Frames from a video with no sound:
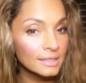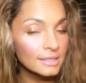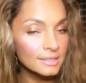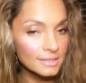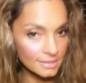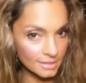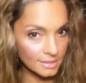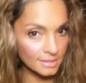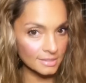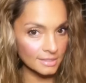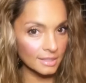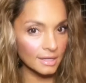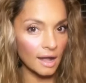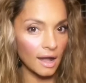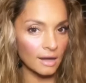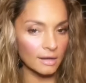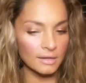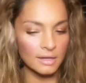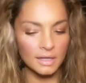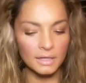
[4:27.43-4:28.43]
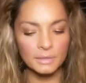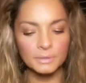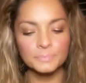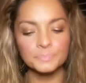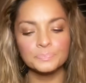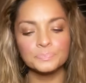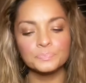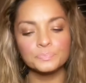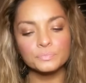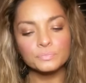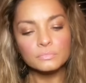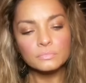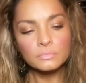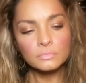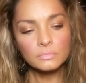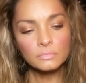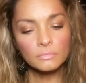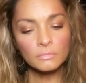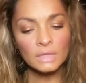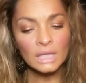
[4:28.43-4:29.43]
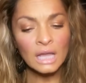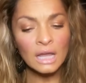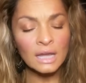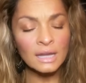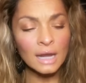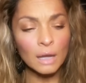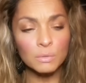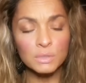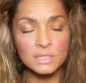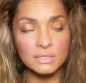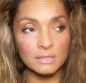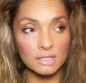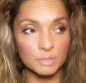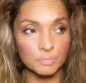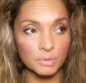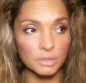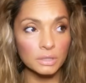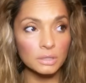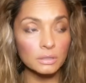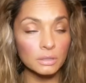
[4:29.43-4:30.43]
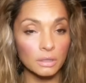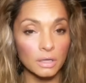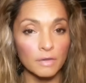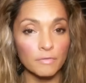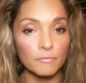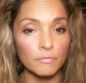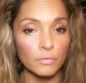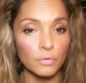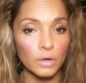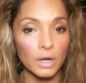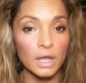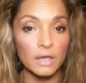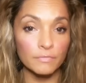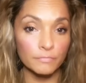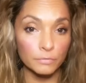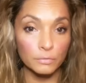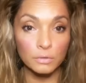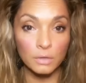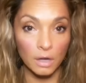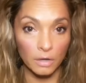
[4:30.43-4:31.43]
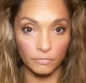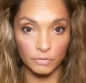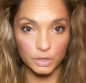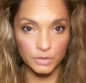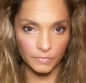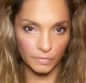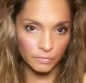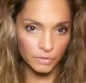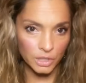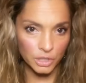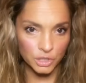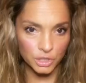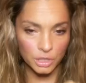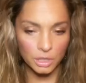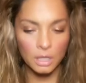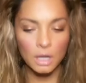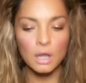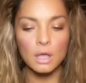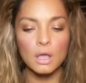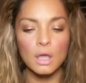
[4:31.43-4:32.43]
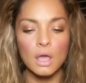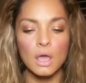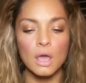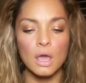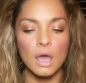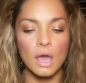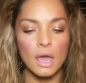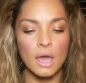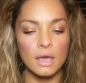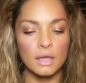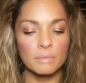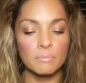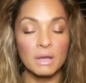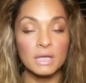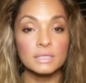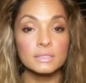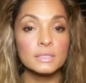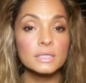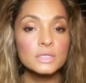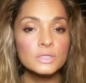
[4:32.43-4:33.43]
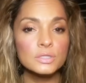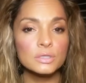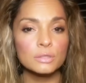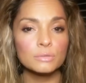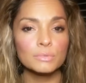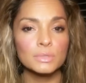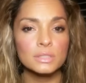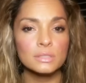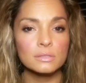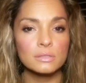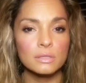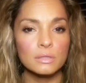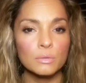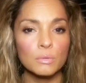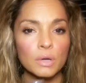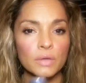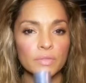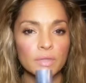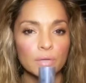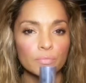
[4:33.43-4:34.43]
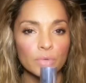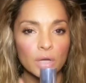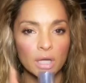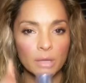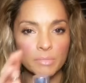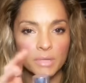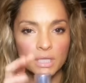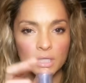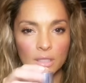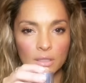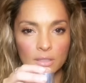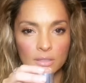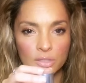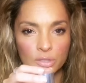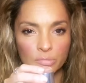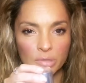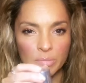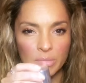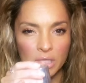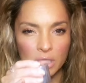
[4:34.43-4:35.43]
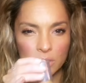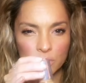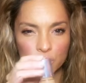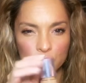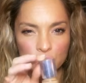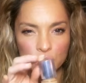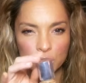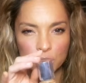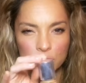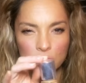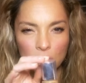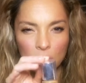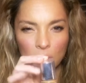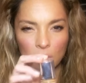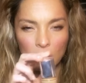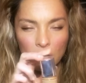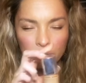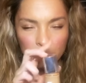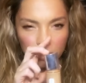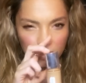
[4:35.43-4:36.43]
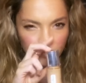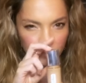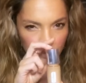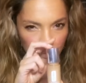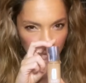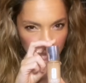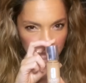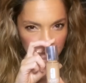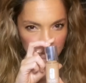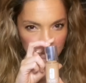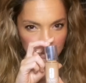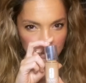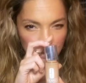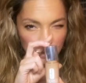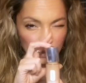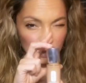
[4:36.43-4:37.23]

cystic acne. And I was desperately looking for a full coverage foundation. And my sister was the one that recommended this to me because she saw, I believe it was